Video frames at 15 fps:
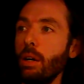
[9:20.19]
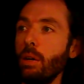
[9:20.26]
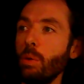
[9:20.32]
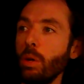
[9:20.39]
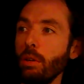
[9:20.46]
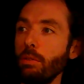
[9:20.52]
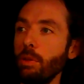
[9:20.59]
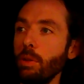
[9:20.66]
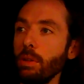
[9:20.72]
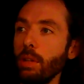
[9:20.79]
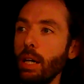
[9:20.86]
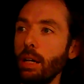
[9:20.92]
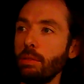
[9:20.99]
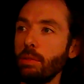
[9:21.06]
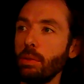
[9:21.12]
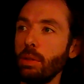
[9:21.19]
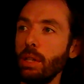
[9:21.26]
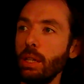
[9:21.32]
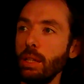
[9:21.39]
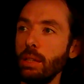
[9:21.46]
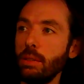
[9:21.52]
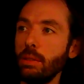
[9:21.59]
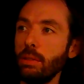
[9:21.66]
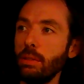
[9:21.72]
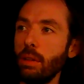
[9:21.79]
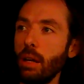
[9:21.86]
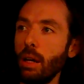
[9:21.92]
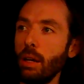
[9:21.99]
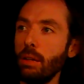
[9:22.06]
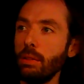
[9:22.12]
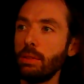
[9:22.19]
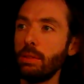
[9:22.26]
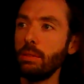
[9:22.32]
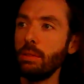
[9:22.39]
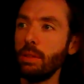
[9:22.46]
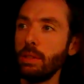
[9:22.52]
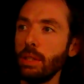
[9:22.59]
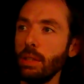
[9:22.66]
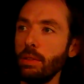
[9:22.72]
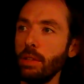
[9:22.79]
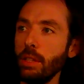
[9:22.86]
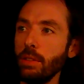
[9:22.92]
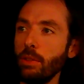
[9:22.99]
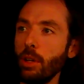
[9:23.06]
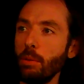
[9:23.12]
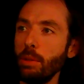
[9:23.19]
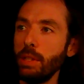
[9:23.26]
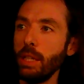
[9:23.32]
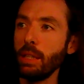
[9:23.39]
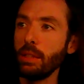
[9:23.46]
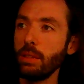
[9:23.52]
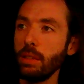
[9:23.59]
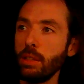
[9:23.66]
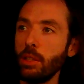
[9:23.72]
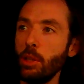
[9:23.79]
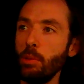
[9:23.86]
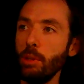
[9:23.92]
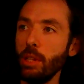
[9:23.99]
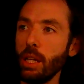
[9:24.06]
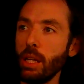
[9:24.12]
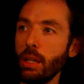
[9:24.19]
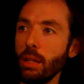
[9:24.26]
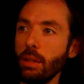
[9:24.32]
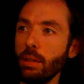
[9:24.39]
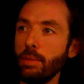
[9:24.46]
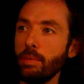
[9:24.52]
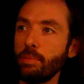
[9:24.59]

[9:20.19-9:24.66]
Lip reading: Where fold left, it's in this form. It takes an accumulator,